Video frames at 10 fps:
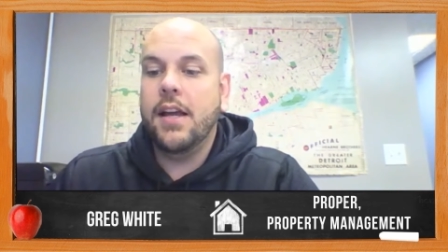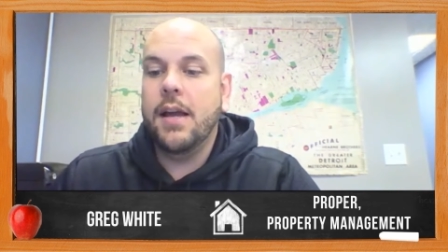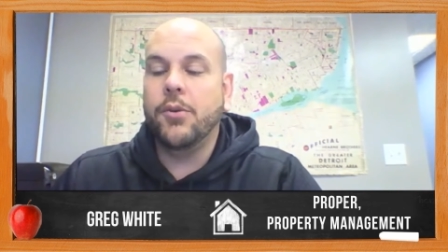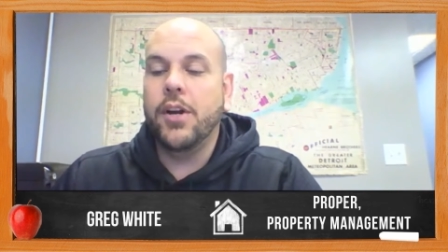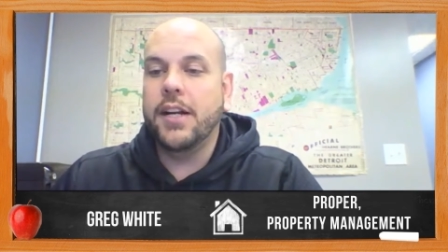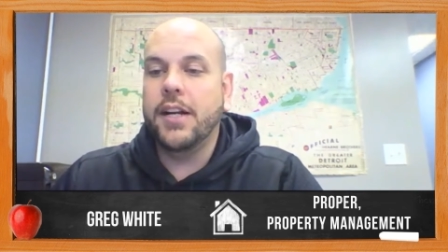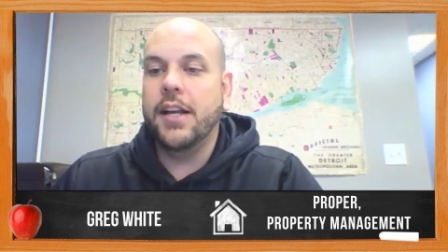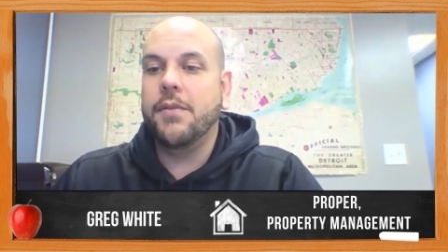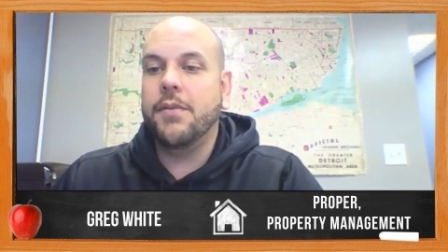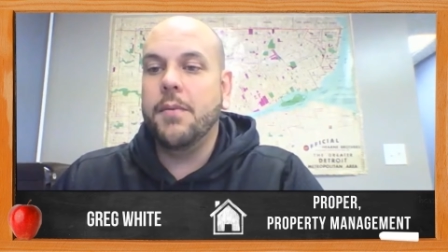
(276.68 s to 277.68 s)
I'm Greg
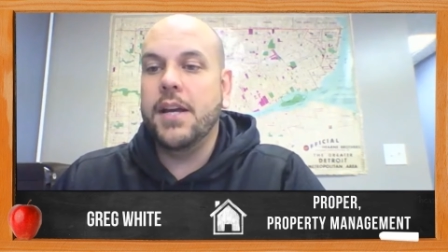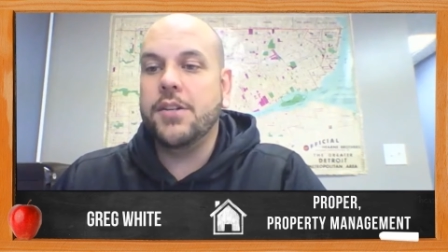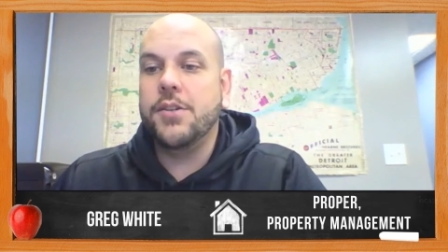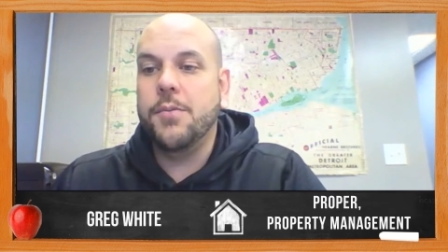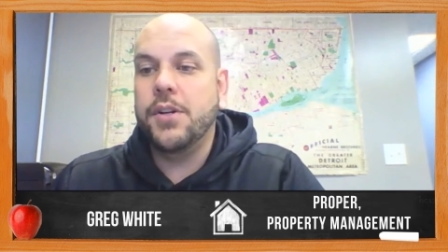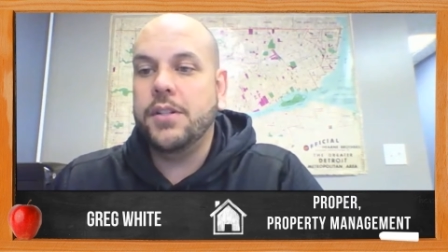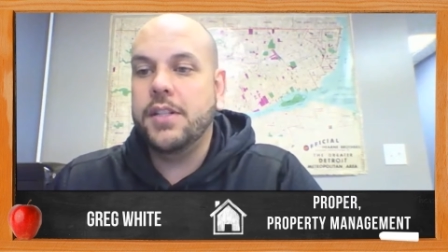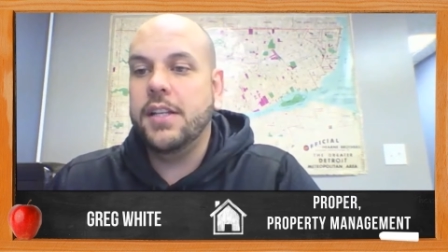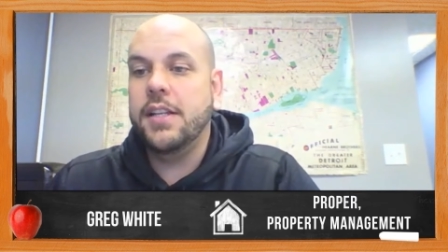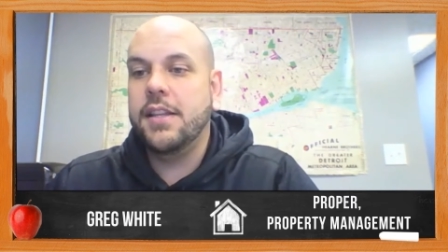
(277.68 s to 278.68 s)
again from Imagine Home
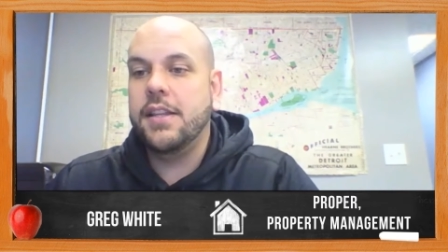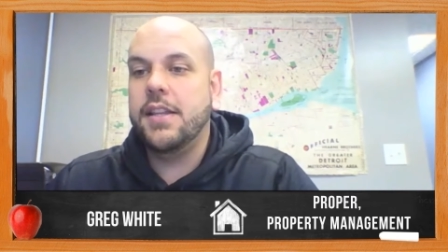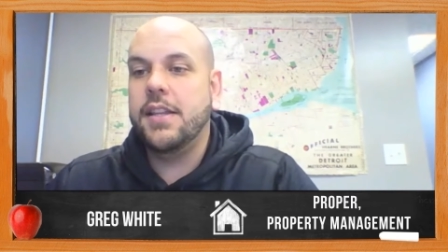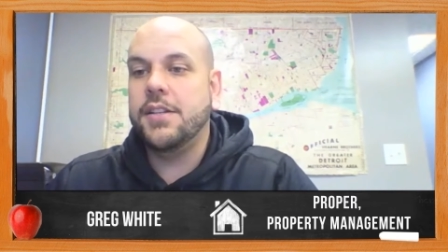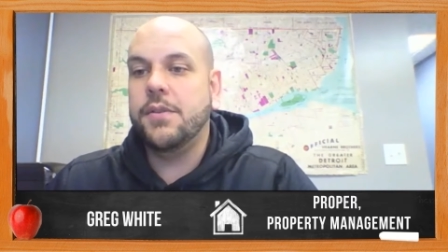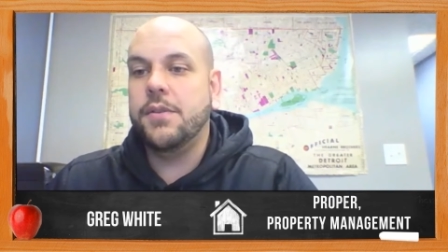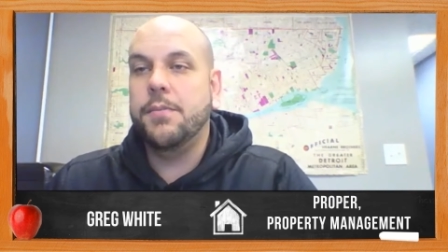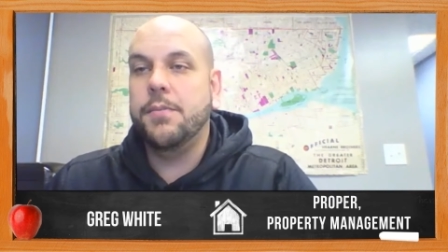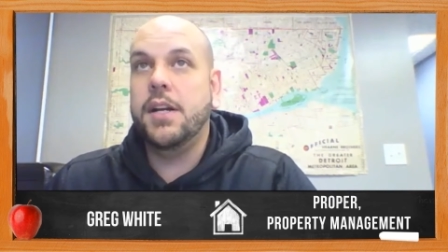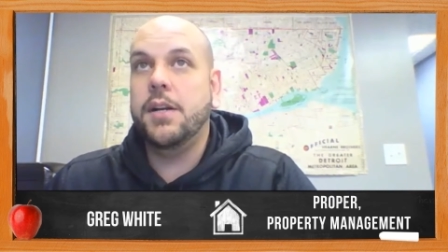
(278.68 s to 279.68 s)
Realty. Thanks for
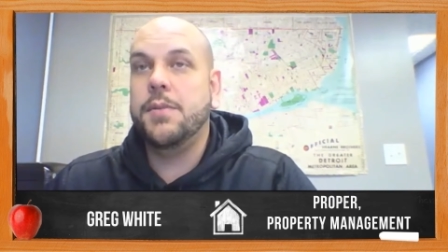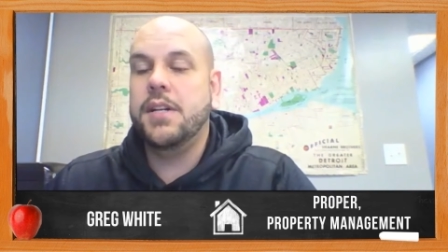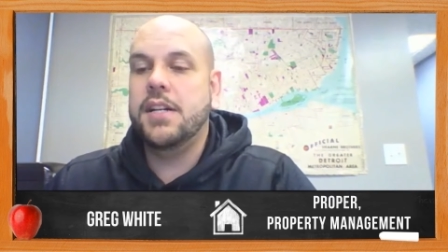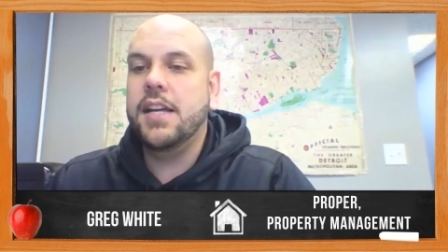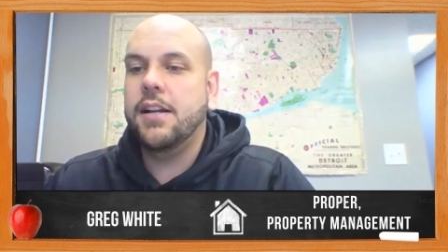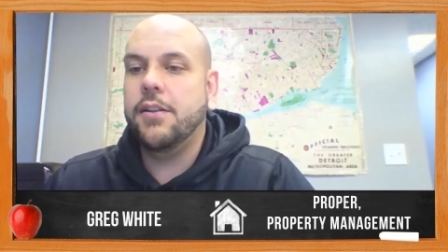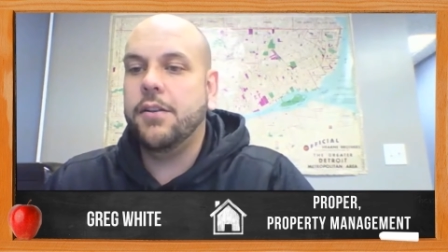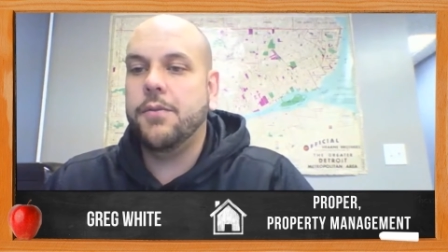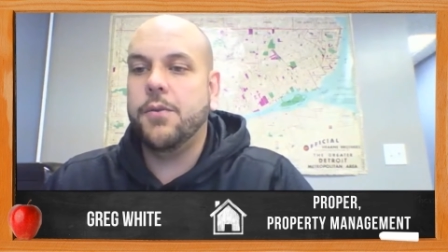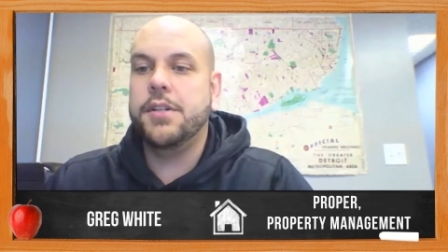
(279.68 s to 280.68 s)
meeting with me today. I
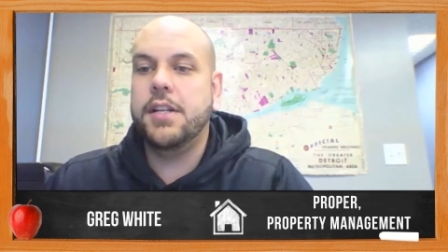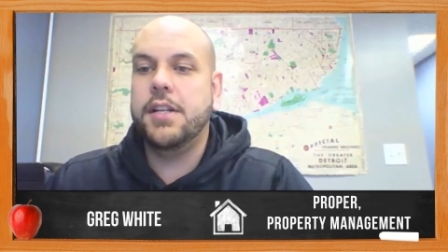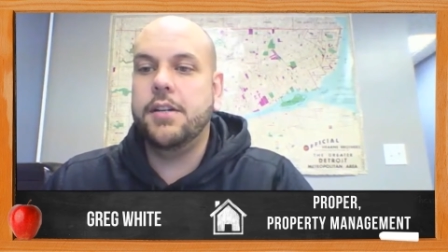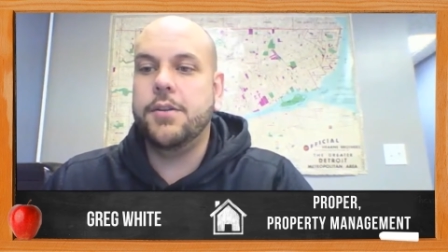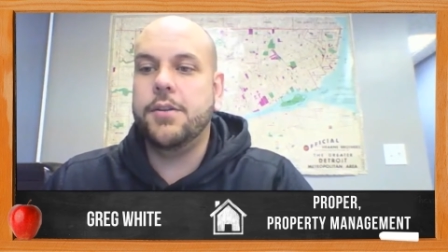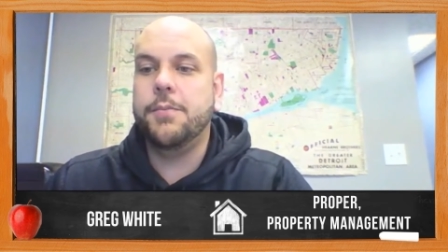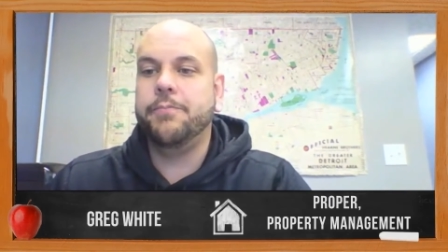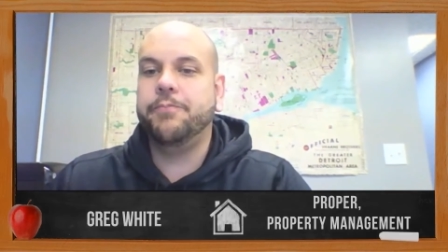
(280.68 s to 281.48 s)
look forward to seeing you soon.